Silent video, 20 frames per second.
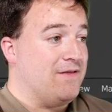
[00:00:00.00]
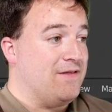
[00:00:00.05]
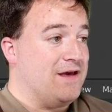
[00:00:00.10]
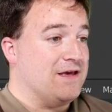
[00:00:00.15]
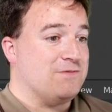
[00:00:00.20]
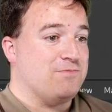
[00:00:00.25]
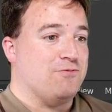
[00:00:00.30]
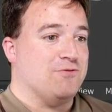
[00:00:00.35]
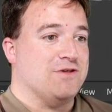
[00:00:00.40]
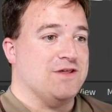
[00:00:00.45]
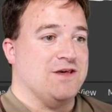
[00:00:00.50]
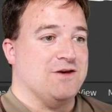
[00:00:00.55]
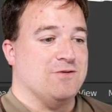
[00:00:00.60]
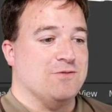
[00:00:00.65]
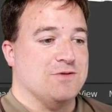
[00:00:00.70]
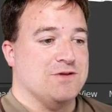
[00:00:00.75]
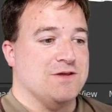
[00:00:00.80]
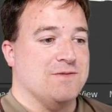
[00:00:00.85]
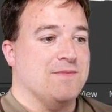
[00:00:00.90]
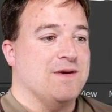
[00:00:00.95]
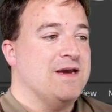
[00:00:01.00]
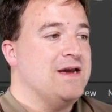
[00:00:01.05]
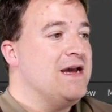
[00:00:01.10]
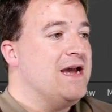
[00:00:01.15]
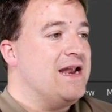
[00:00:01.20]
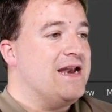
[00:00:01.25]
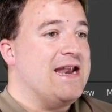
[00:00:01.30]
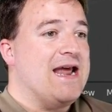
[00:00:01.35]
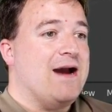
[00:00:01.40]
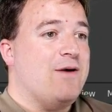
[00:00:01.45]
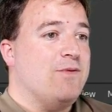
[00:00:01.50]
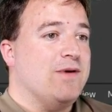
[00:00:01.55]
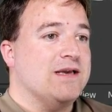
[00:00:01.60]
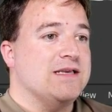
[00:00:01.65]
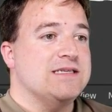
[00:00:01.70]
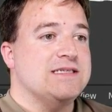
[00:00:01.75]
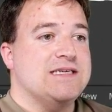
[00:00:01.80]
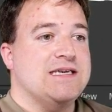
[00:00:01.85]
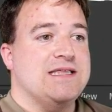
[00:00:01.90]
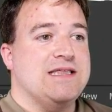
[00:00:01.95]
That's pretty awesome. Now we can
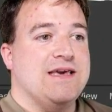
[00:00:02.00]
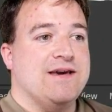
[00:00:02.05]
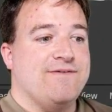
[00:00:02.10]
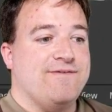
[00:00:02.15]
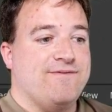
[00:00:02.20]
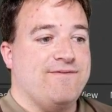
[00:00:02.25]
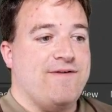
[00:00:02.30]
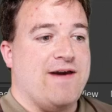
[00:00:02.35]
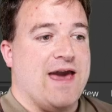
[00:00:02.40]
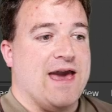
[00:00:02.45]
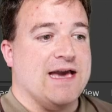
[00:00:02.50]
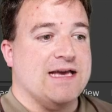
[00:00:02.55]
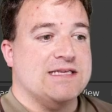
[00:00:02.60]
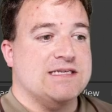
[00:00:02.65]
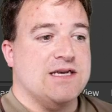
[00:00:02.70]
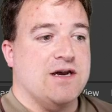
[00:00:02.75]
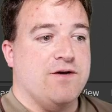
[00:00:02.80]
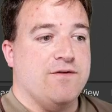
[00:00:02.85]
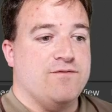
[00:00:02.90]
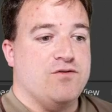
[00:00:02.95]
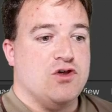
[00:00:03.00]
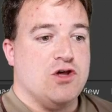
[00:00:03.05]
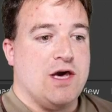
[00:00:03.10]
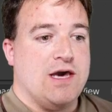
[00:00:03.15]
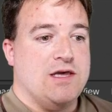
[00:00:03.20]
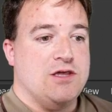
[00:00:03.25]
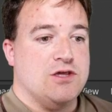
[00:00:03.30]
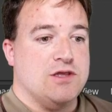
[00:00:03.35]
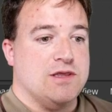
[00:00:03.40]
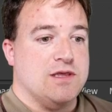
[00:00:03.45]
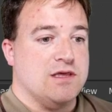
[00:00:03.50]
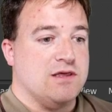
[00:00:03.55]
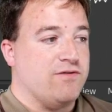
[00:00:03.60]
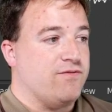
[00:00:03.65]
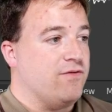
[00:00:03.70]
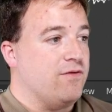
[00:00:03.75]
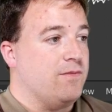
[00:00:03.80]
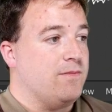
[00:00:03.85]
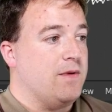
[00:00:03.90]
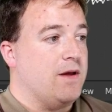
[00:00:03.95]
see the effect of changing this
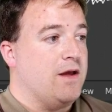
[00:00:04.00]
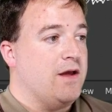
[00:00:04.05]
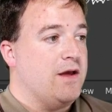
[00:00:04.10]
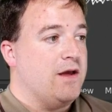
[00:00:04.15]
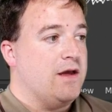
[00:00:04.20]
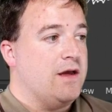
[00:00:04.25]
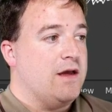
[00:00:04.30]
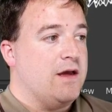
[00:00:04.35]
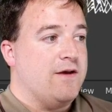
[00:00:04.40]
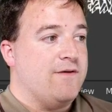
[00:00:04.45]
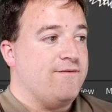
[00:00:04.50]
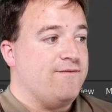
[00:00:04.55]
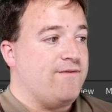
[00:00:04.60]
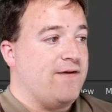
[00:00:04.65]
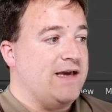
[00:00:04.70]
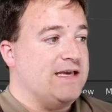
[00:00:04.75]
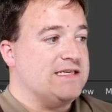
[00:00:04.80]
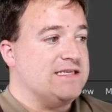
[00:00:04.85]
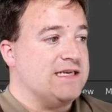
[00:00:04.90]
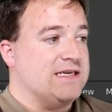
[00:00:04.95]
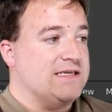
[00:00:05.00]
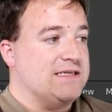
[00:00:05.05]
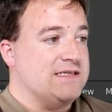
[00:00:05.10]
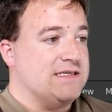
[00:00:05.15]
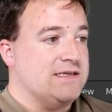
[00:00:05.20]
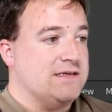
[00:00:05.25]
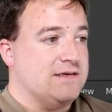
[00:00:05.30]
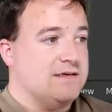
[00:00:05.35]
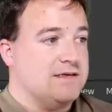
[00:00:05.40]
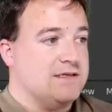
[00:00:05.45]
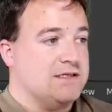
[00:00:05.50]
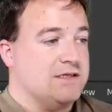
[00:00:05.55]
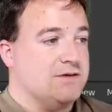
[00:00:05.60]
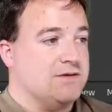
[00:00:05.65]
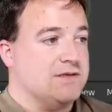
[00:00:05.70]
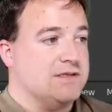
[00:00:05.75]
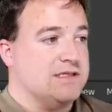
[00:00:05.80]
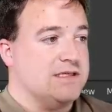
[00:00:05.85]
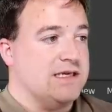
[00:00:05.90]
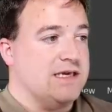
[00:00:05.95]
from faces, as you
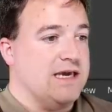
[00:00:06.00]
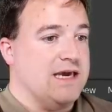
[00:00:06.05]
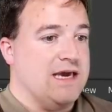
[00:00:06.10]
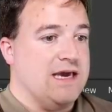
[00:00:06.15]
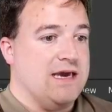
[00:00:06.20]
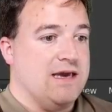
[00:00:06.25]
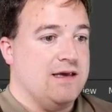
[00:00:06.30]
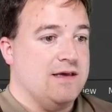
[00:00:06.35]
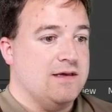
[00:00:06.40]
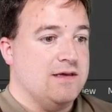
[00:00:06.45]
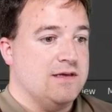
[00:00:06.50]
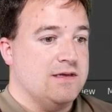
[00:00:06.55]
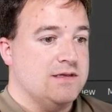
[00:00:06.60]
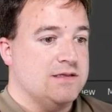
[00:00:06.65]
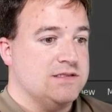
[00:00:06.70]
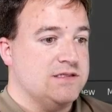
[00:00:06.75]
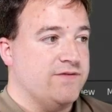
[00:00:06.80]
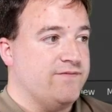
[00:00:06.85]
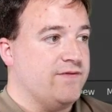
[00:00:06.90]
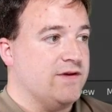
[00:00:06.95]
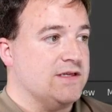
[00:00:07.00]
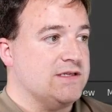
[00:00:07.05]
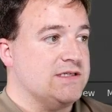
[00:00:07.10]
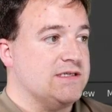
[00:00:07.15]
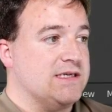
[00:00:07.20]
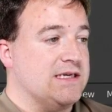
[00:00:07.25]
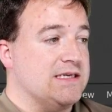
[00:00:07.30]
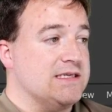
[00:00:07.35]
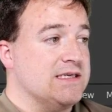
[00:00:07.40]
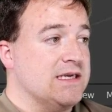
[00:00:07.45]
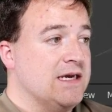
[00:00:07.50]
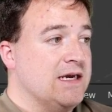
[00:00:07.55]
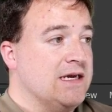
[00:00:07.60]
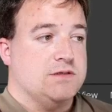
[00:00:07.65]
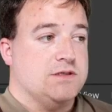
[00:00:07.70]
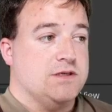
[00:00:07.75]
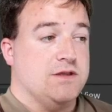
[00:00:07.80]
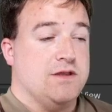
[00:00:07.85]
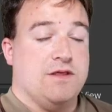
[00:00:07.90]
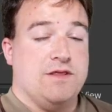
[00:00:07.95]
can see here, to vertices.
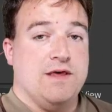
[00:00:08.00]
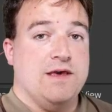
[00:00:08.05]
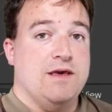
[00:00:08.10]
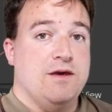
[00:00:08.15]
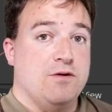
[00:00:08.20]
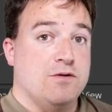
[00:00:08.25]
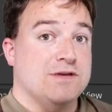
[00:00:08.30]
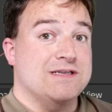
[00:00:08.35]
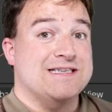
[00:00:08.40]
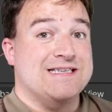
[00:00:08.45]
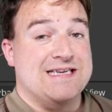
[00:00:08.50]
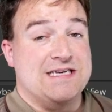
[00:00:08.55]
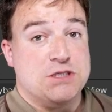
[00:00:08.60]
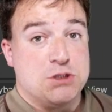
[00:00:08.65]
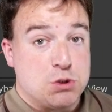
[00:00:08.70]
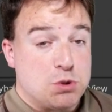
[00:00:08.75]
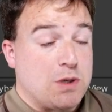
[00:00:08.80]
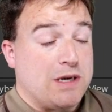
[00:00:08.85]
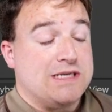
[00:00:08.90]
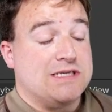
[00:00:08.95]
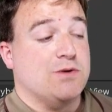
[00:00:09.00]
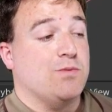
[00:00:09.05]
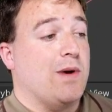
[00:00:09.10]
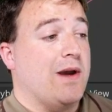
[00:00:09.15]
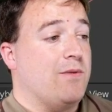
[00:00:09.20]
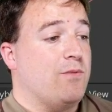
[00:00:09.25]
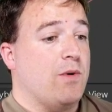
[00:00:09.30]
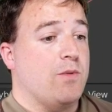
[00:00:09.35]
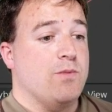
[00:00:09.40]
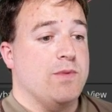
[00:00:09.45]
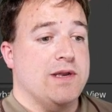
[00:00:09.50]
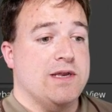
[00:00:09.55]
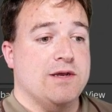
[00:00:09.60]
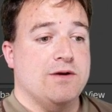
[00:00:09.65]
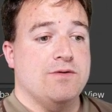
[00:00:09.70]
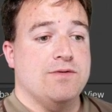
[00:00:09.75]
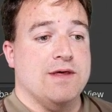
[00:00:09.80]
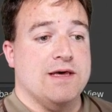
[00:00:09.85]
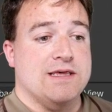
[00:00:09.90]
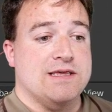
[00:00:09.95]
So the thing you can see straight away when we
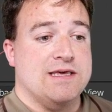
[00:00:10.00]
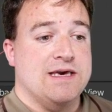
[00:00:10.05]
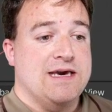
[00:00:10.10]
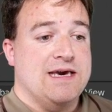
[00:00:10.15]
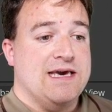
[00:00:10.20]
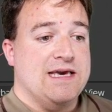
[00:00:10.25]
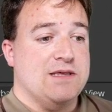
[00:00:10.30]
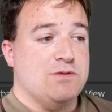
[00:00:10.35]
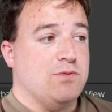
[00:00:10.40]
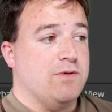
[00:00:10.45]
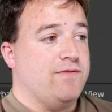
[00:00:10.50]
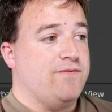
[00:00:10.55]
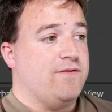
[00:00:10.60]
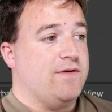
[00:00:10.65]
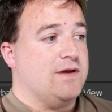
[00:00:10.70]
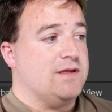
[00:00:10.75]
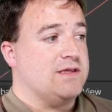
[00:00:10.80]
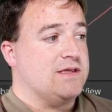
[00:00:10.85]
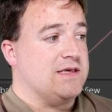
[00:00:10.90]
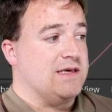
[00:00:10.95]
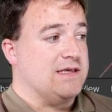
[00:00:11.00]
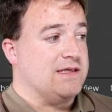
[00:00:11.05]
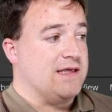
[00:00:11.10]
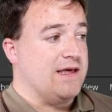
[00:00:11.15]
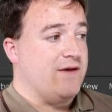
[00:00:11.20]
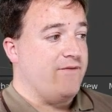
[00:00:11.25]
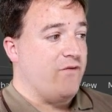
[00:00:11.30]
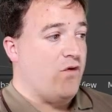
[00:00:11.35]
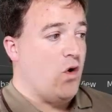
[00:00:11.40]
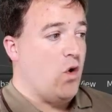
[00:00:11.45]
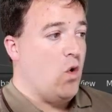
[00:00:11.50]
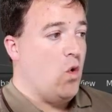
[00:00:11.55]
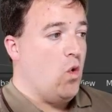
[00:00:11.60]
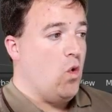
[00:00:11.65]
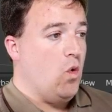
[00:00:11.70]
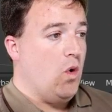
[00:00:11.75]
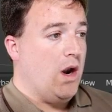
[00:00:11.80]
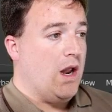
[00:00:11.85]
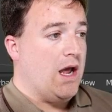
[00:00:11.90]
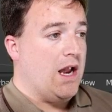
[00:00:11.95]
do this is with vertices, they have
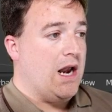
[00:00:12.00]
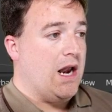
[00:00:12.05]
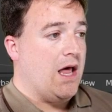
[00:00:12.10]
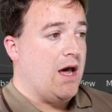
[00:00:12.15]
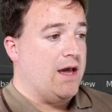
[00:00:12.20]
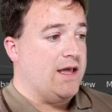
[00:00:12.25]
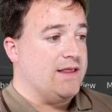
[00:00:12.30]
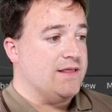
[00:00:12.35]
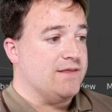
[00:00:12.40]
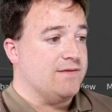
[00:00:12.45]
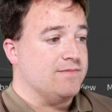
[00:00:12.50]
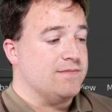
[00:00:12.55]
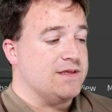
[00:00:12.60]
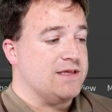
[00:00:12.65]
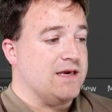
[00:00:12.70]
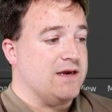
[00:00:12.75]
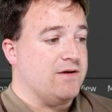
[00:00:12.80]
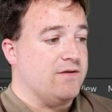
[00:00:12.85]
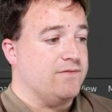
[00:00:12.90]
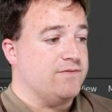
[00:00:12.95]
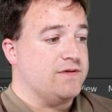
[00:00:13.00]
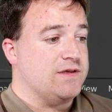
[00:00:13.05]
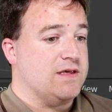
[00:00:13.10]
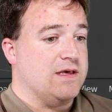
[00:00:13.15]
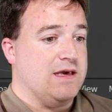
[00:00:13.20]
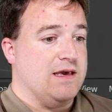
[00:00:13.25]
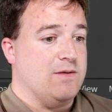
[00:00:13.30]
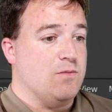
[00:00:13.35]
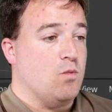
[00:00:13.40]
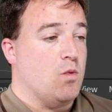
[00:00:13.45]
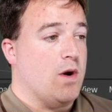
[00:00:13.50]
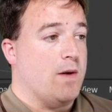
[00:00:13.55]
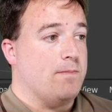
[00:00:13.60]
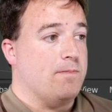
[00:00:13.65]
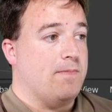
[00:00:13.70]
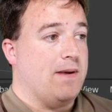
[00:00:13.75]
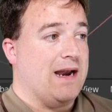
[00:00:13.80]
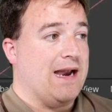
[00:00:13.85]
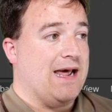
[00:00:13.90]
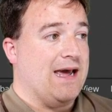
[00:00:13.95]
all aligned themselves in one
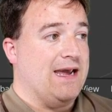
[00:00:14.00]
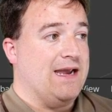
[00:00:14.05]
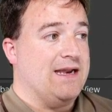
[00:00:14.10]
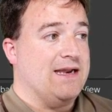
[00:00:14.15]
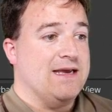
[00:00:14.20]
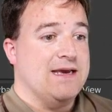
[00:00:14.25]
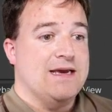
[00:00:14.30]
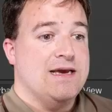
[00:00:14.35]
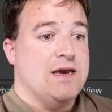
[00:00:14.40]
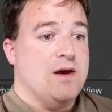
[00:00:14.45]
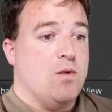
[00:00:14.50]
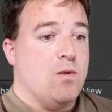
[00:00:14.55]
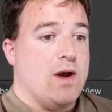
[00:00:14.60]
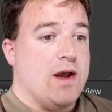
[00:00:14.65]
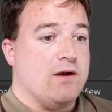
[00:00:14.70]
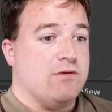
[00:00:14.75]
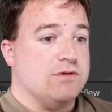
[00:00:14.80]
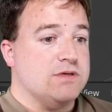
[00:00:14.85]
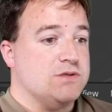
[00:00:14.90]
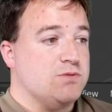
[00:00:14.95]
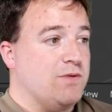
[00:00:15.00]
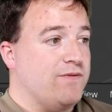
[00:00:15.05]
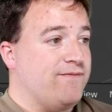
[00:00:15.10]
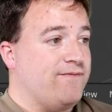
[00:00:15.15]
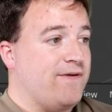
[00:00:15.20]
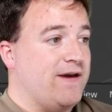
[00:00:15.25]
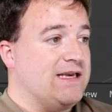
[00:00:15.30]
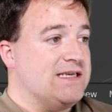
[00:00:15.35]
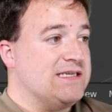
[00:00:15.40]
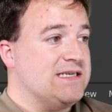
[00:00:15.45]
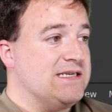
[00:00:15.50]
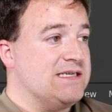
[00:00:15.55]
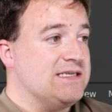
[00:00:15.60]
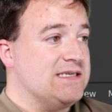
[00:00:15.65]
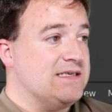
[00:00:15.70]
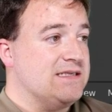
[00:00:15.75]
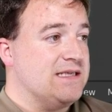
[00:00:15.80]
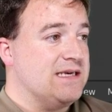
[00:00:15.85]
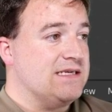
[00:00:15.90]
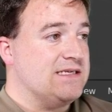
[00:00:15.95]
plane, whereas with
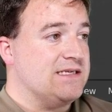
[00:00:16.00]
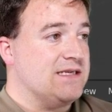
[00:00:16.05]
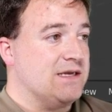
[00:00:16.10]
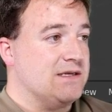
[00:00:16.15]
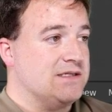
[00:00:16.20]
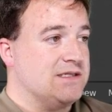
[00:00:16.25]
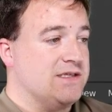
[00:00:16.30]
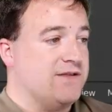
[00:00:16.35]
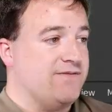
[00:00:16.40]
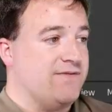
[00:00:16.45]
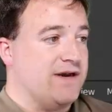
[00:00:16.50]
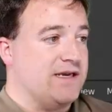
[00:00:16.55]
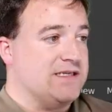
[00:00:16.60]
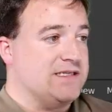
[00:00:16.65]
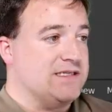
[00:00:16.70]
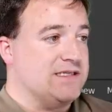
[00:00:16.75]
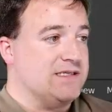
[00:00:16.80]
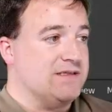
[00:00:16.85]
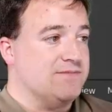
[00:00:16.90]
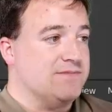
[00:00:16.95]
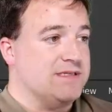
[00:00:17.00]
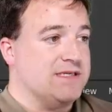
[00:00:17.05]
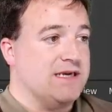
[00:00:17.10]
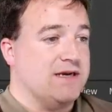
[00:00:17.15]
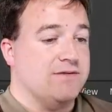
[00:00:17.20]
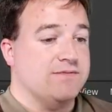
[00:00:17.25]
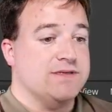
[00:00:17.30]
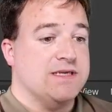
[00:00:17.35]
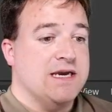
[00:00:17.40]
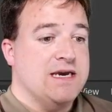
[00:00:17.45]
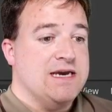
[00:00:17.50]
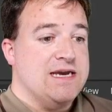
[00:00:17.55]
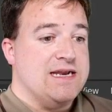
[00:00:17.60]
faces, they're stuck to the faces themselves.